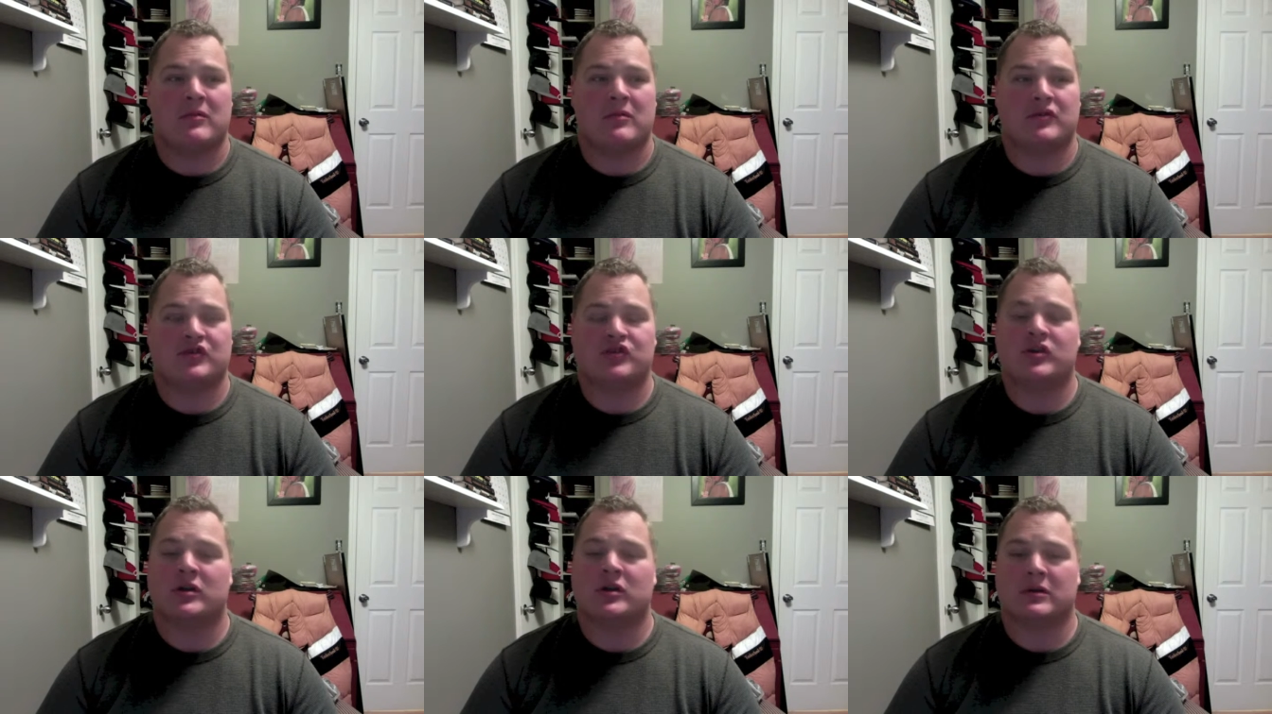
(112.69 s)

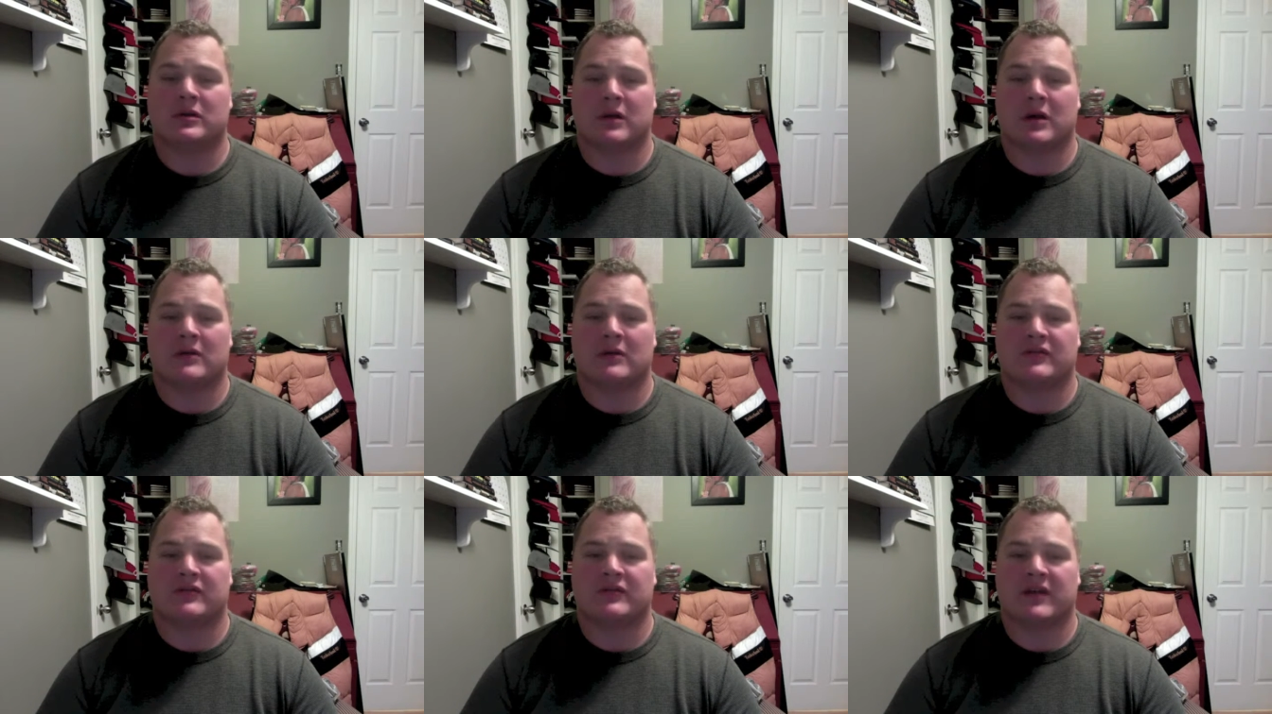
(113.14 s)
should.
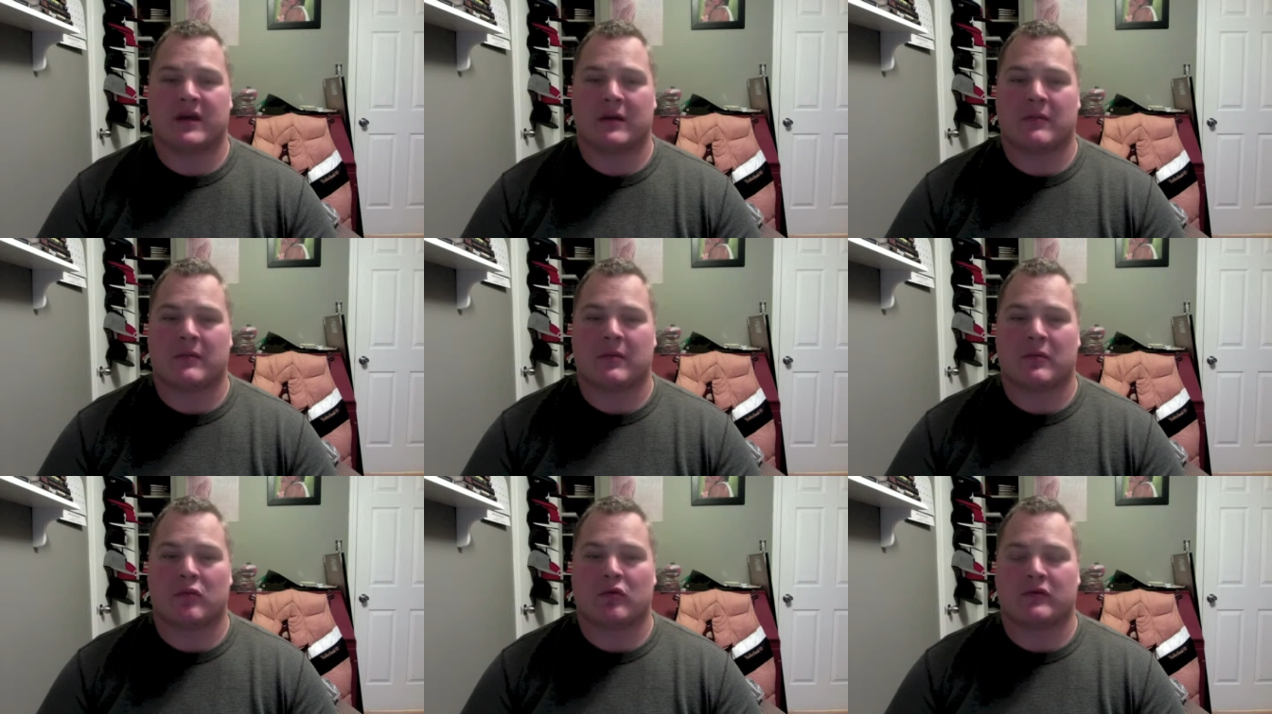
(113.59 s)
I'll just take a
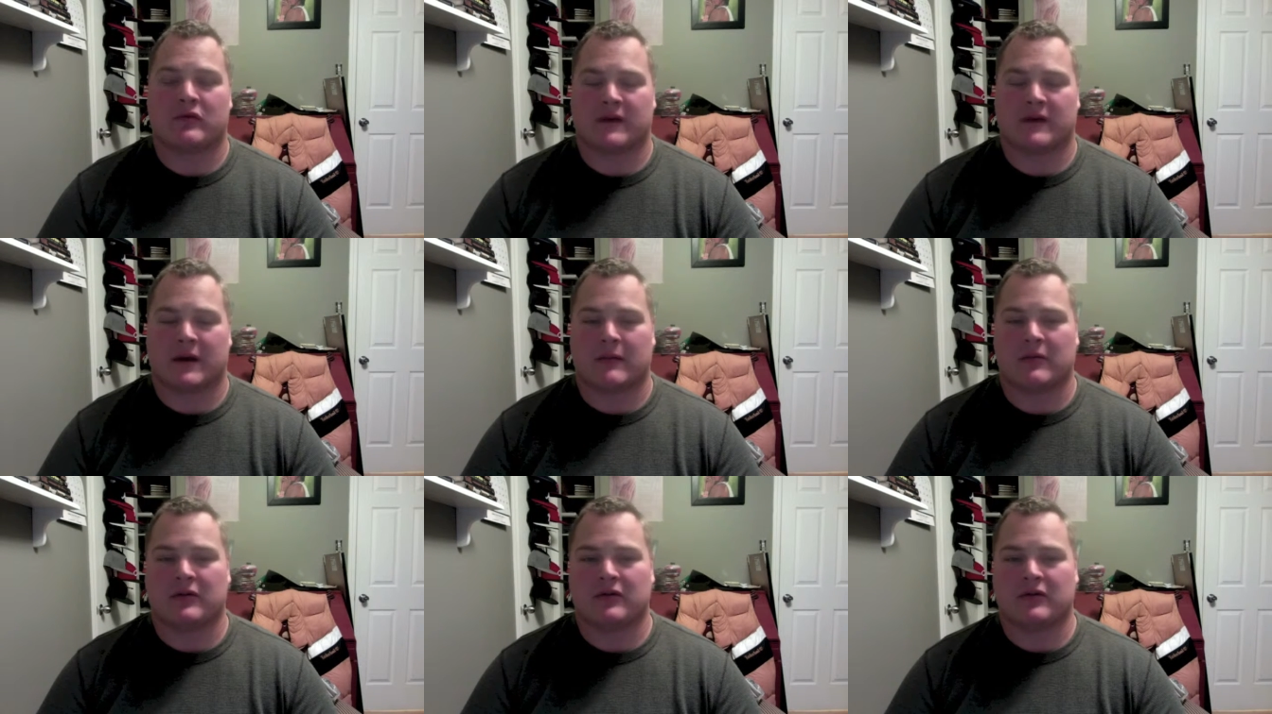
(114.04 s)
bit more
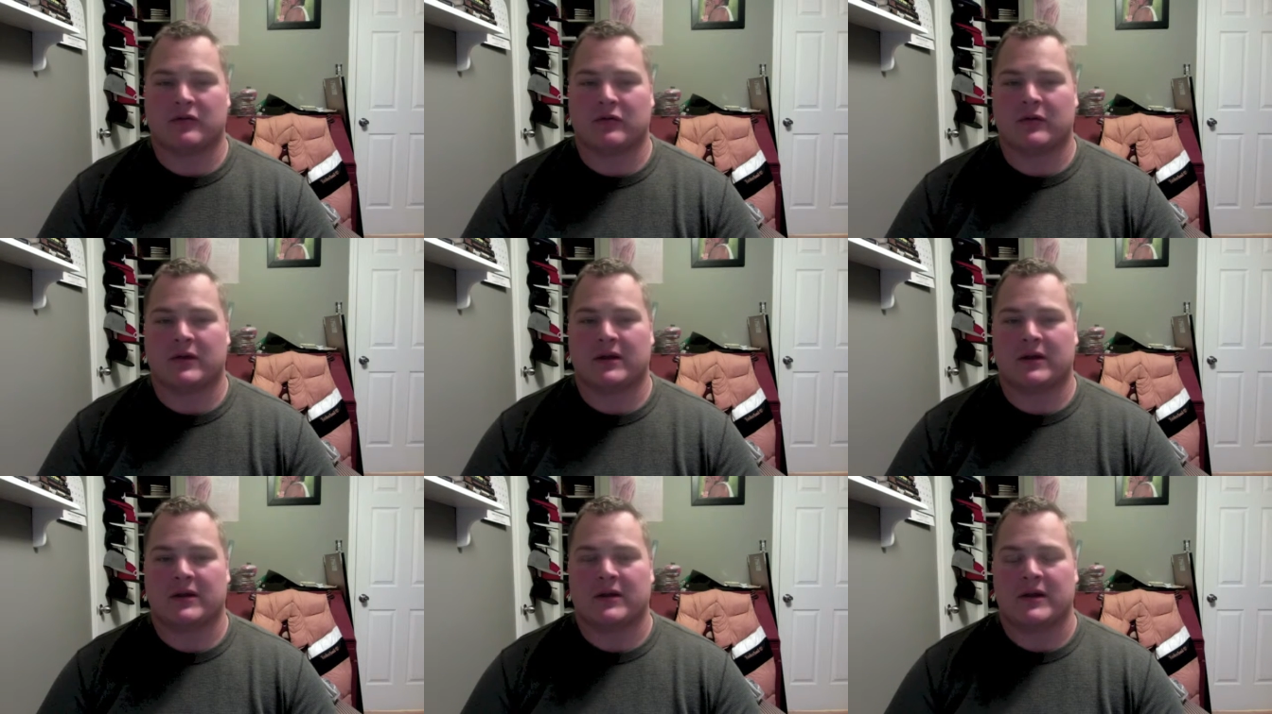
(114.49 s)
time and do
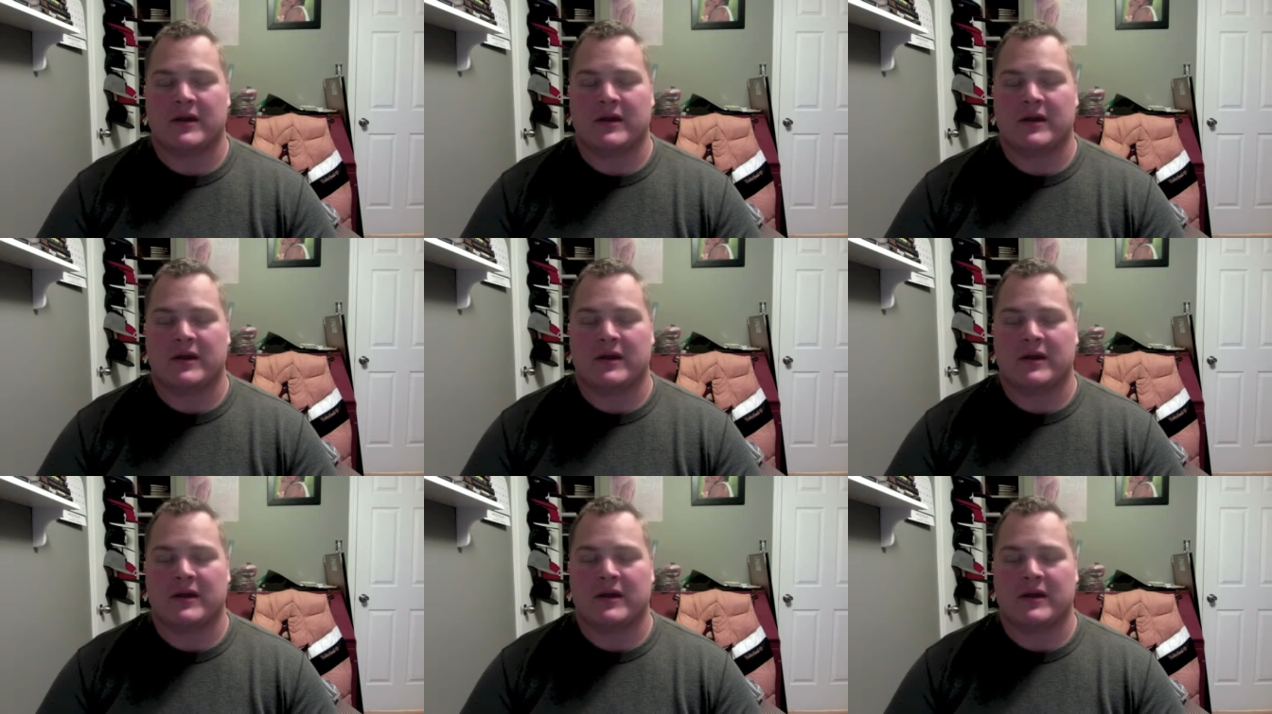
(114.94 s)
it.